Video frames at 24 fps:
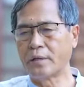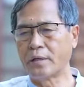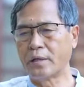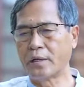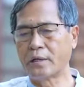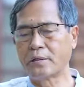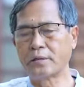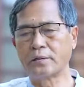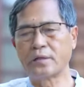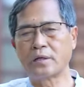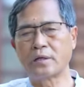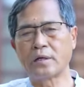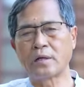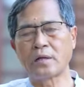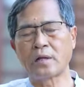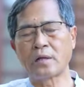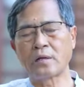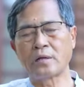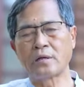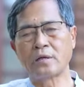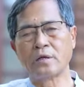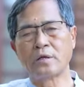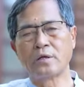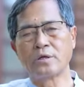And there
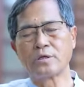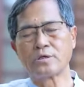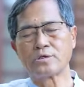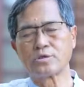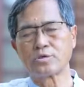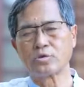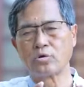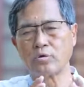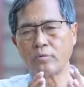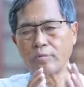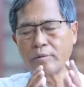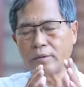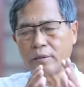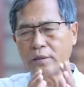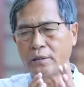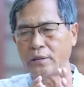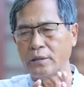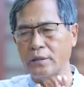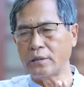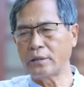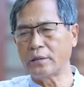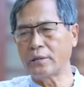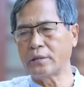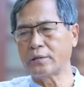are so
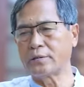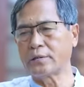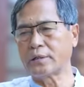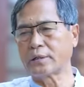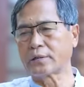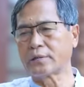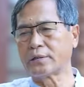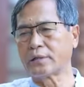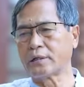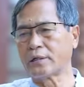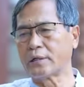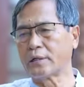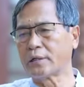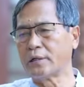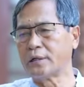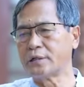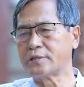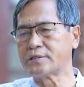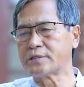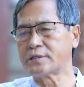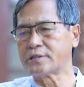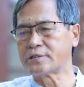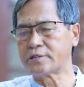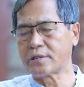many technical
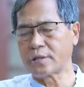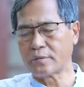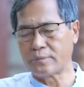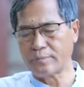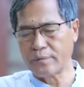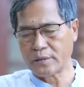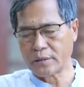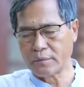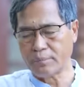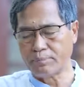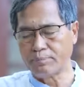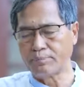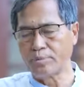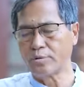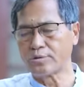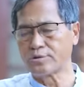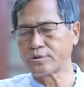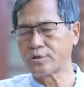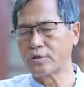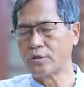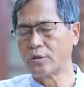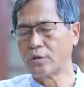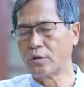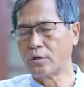glitches are being
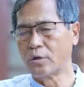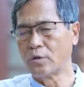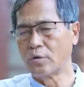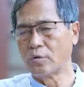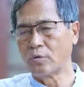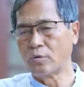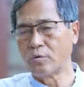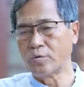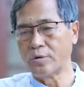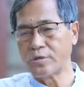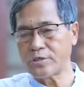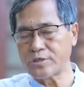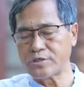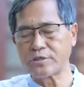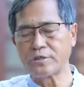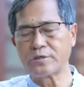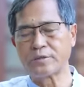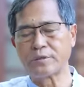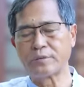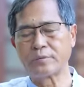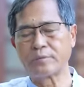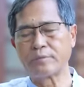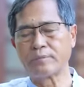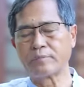imposed, which